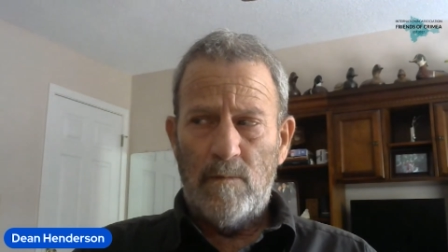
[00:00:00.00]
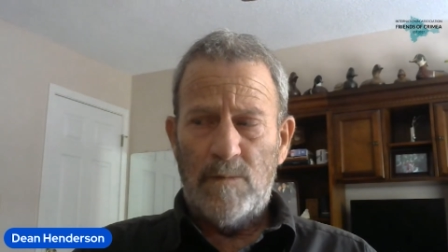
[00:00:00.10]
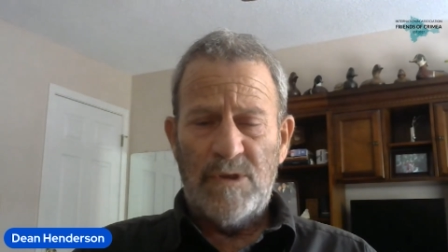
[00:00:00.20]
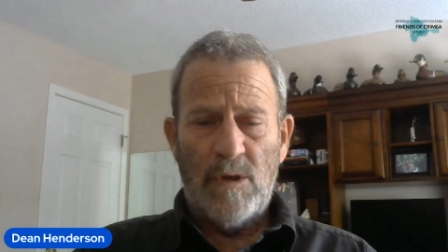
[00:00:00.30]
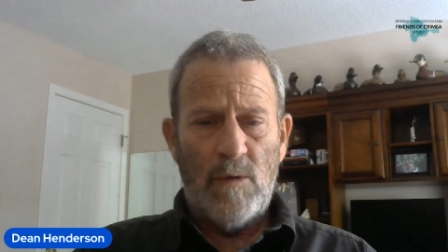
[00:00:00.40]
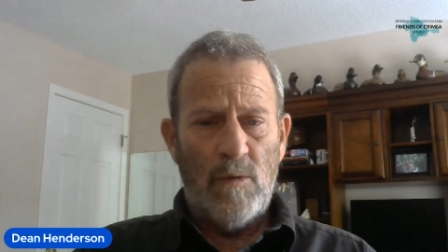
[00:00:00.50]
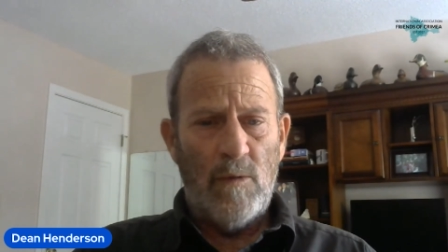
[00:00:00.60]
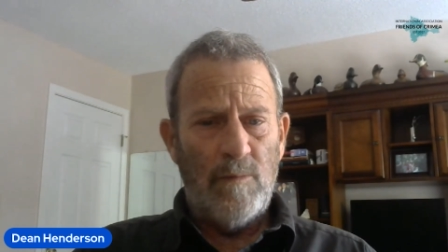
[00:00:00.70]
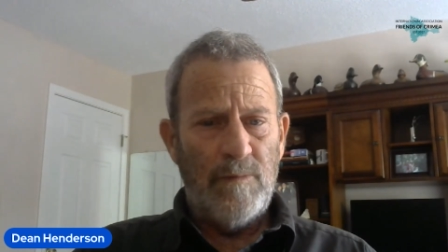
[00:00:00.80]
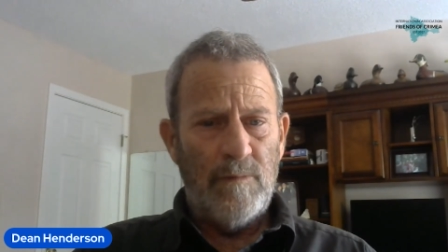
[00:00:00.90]

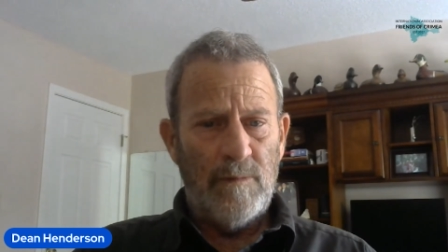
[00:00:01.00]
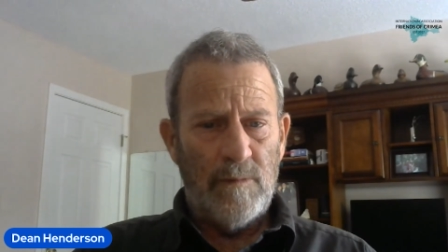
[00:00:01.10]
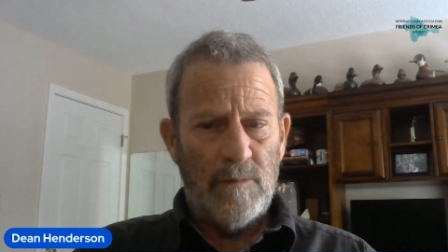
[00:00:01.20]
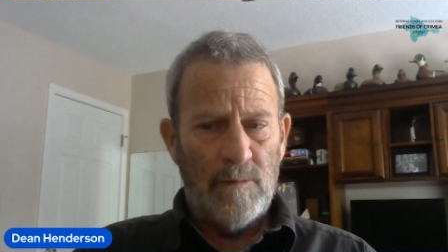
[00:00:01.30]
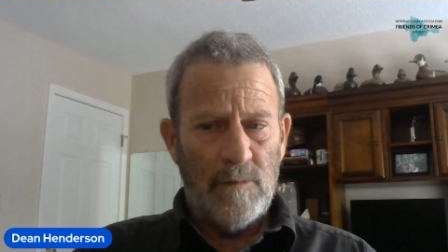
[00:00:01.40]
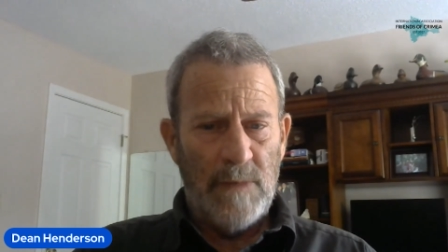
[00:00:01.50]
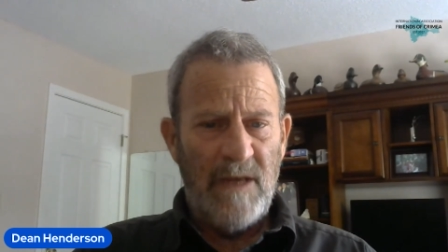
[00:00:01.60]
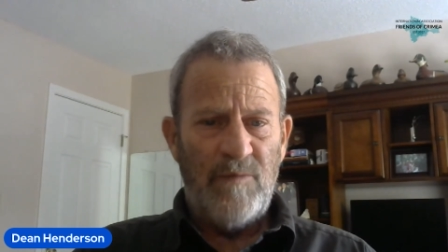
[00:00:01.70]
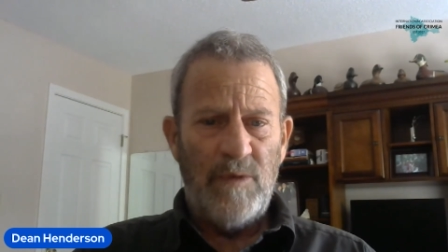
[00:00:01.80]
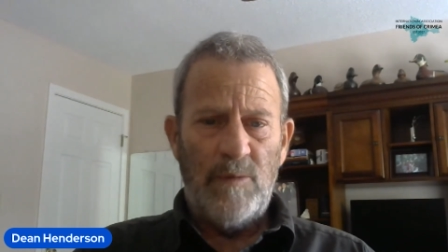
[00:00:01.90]
so
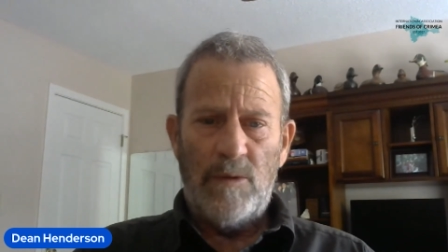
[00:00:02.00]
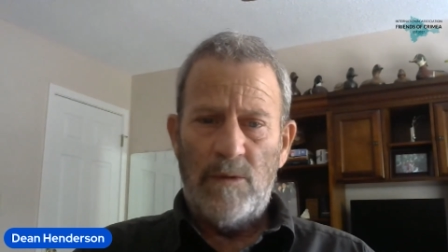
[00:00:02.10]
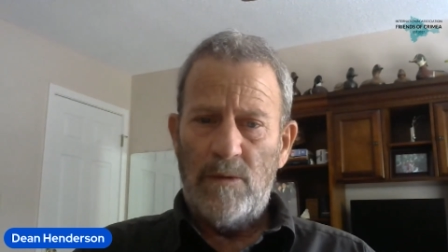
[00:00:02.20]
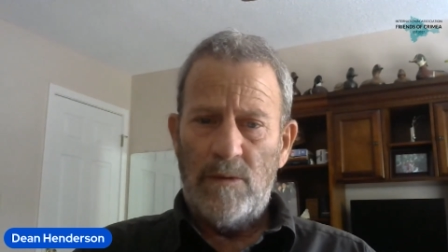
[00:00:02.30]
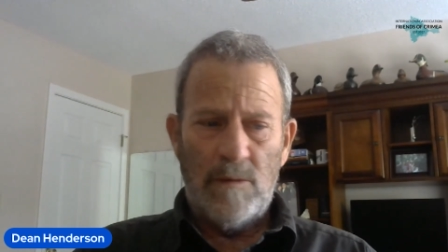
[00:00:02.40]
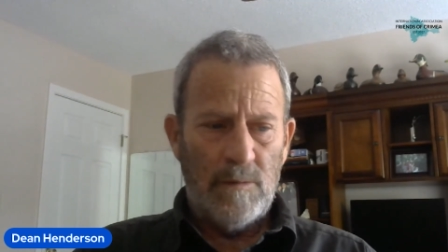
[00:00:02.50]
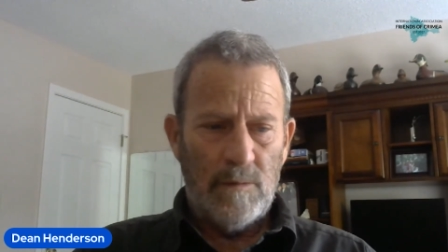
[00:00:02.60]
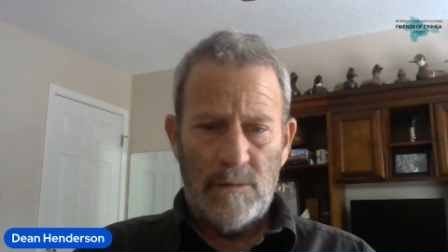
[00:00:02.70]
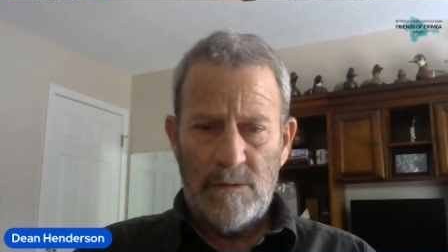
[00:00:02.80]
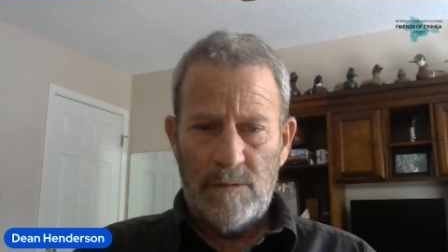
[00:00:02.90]
Native people
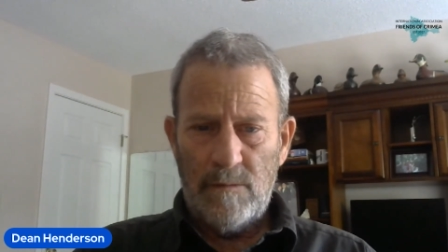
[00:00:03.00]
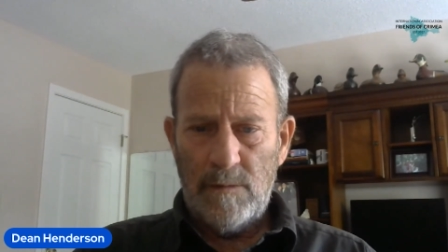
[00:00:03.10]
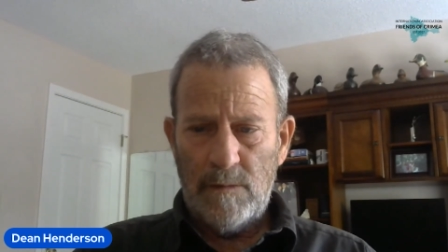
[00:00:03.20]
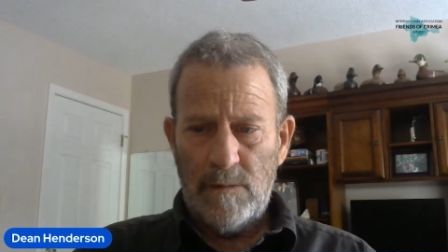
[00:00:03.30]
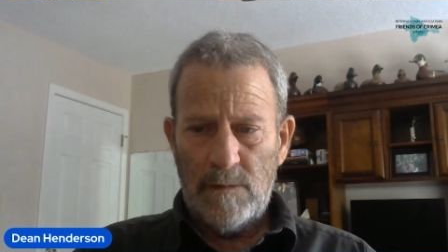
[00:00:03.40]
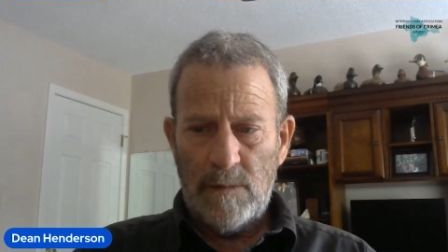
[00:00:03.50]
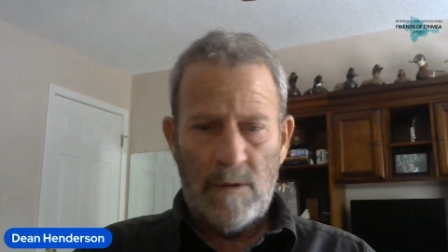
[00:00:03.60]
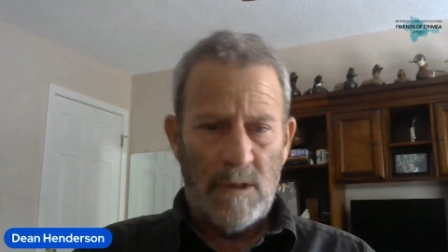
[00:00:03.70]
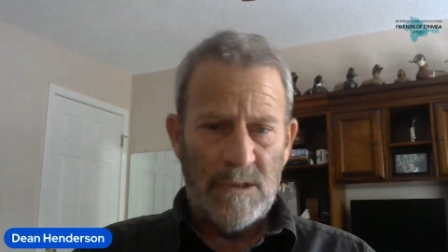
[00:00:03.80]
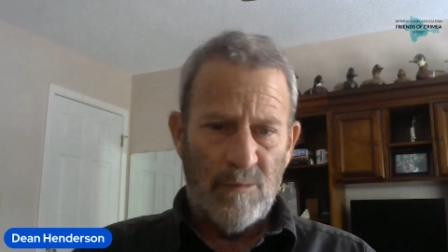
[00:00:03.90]

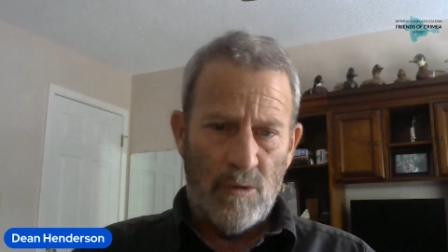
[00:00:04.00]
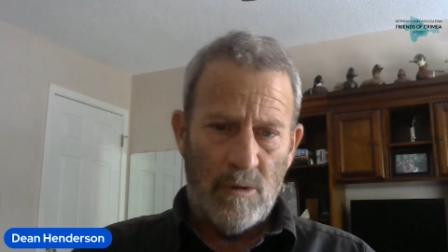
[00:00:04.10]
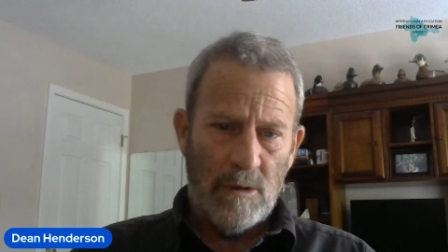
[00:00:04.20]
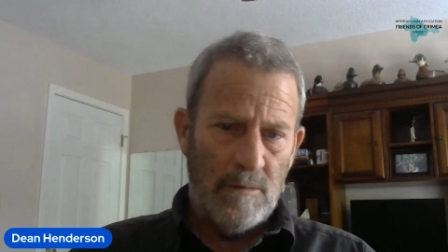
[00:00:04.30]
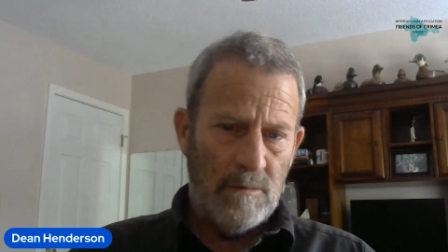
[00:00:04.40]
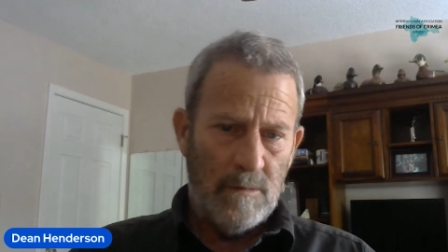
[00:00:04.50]
across the board,